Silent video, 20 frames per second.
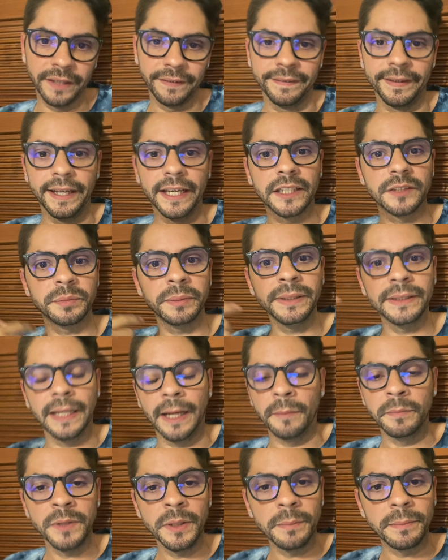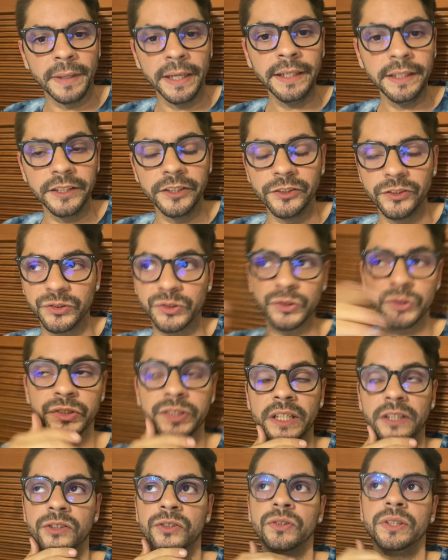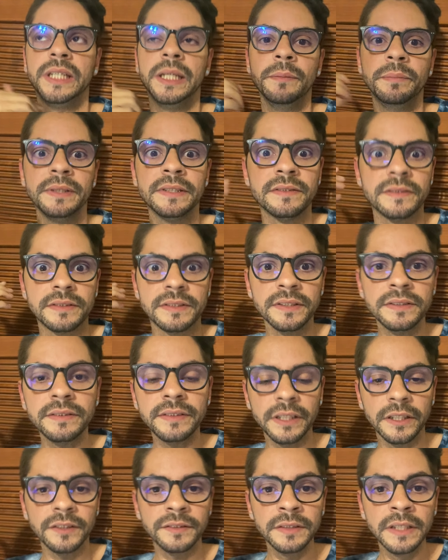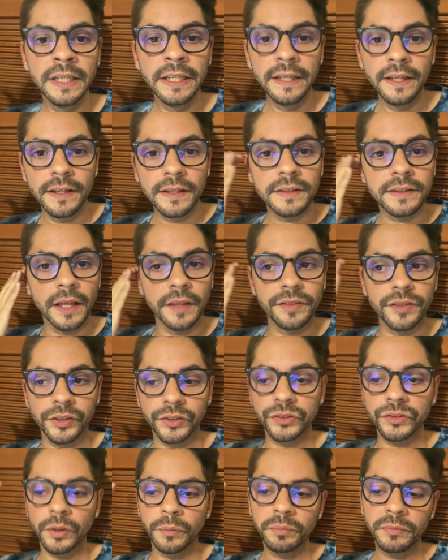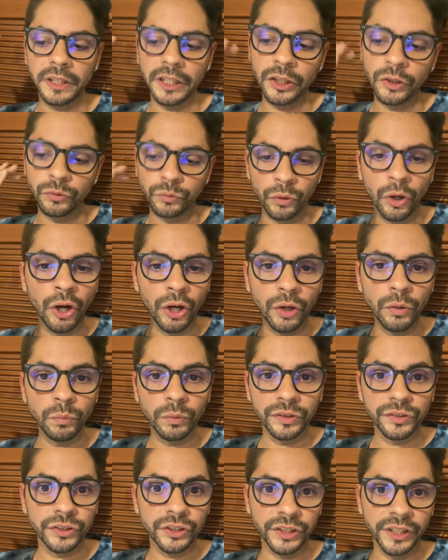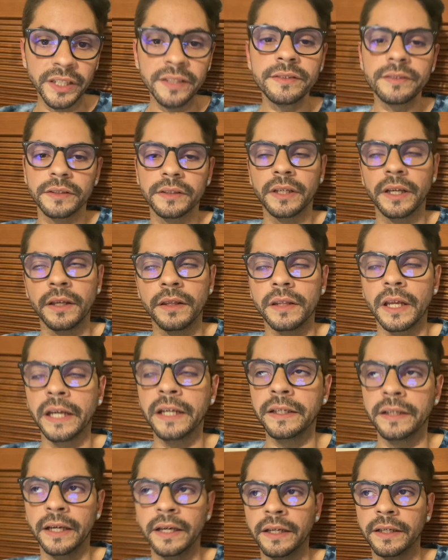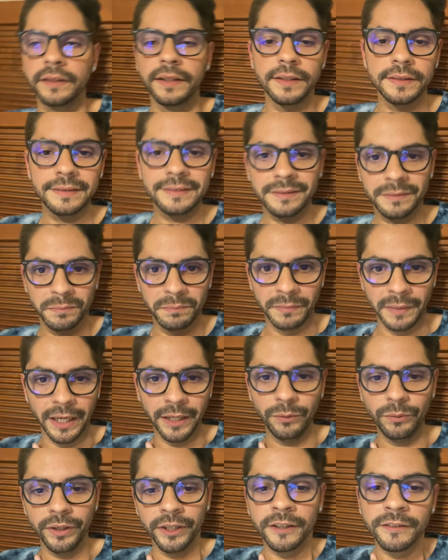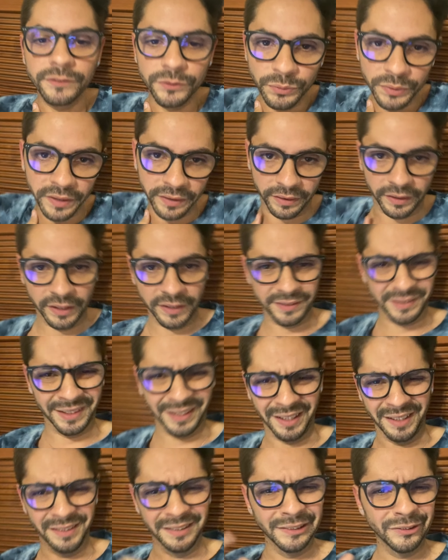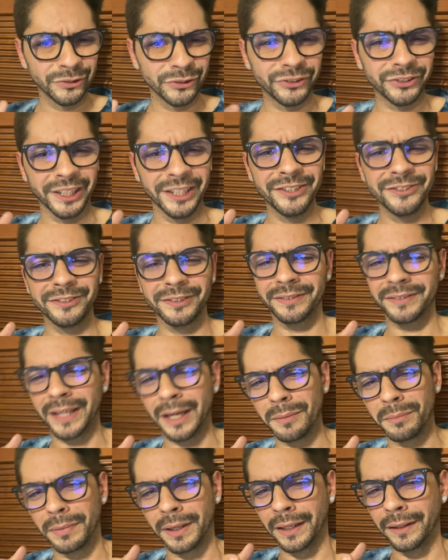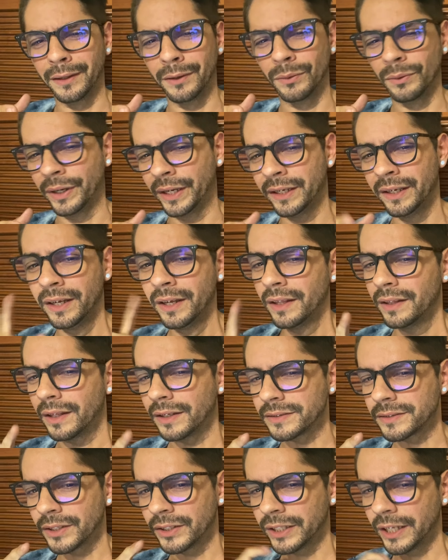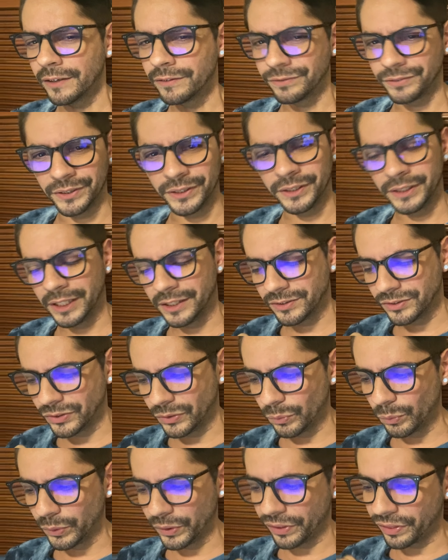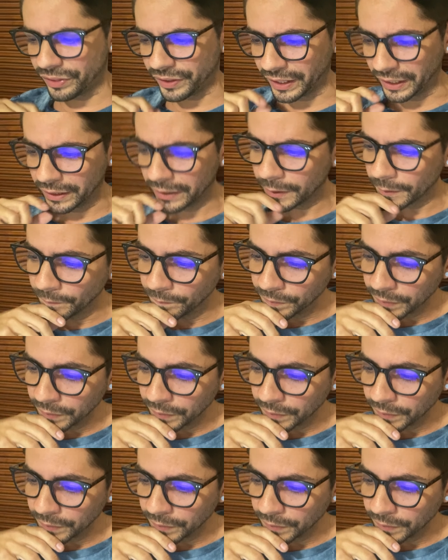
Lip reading: And they explain, I'm not mad at you, it's just that you keep insisting that there's something wrong when there isn't. And I get it, that's my way of doing things, and I need to change that, by the way. That's not that fun as you would think.